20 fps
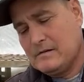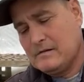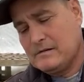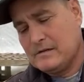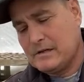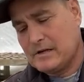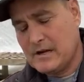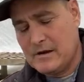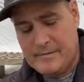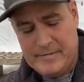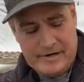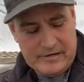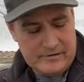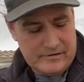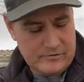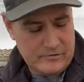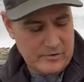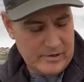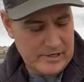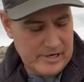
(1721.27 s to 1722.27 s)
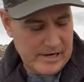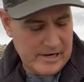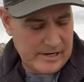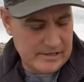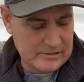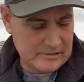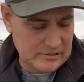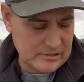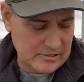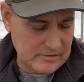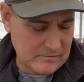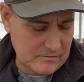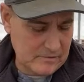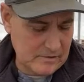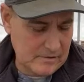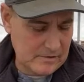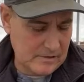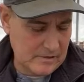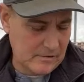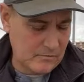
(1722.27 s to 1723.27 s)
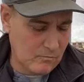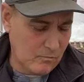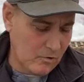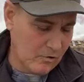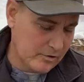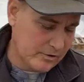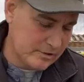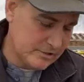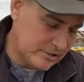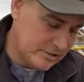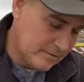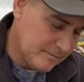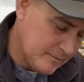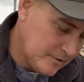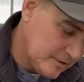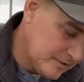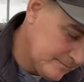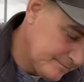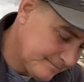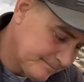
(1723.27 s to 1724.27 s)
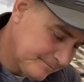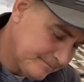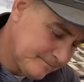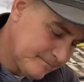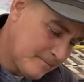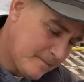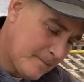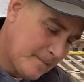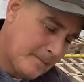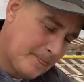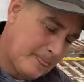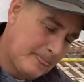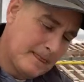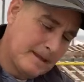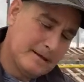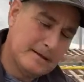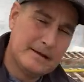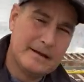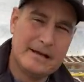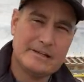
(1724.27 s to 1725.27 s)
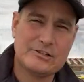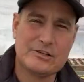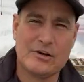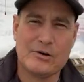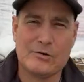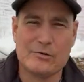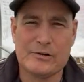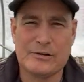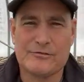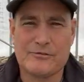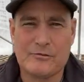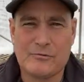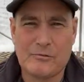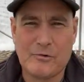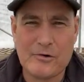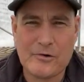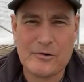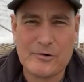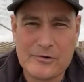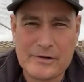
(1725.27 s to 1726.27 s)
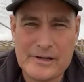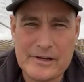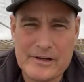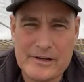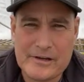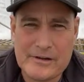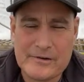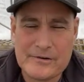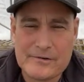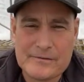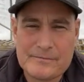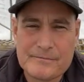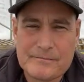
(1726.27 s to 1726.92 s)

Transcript: to come into the greenhouse and work at something. It's a whole different world in here